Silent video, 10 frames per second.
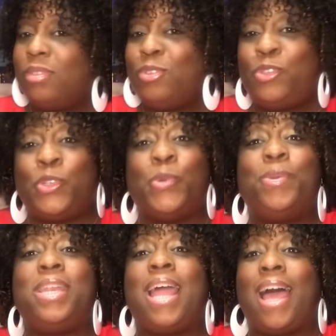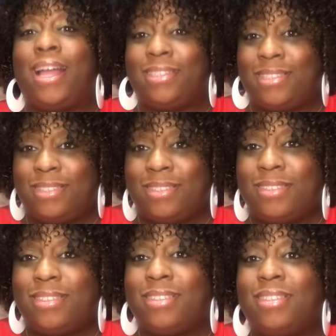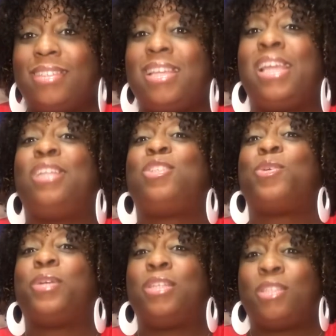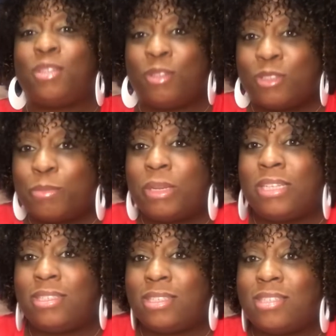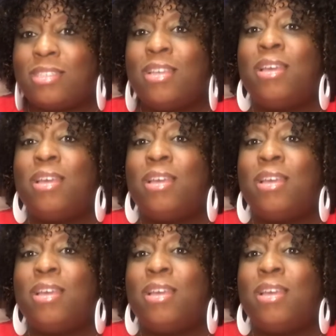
do not enter into those places,